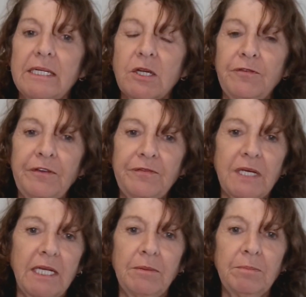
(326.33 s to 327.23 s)
So
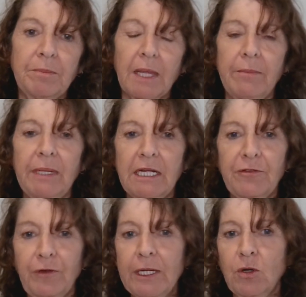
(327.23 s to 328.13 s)

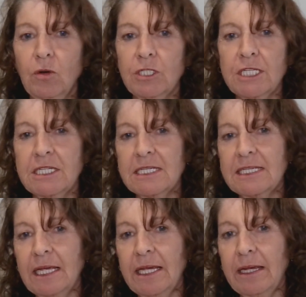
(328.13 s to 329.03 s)
15-minute free call just to
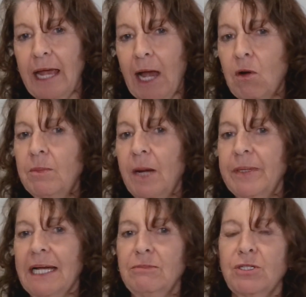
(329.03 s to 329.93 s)
see how I might
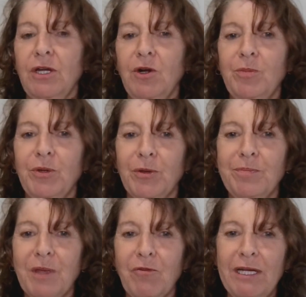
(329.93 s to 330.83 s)
be able to help you
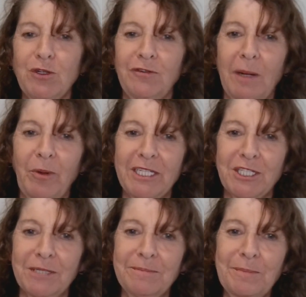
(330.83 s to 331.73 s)
raise your
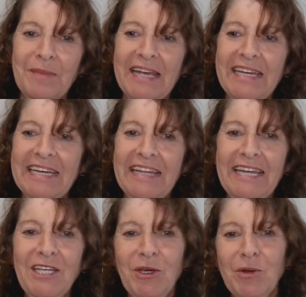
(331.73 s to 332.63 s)
vibration.
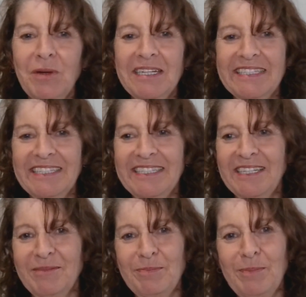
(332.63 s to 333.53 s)
Thank you.
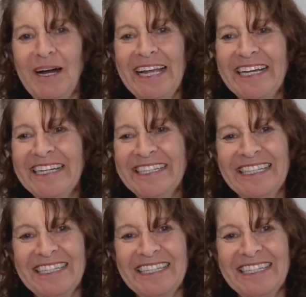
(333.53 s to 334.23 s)
Bye.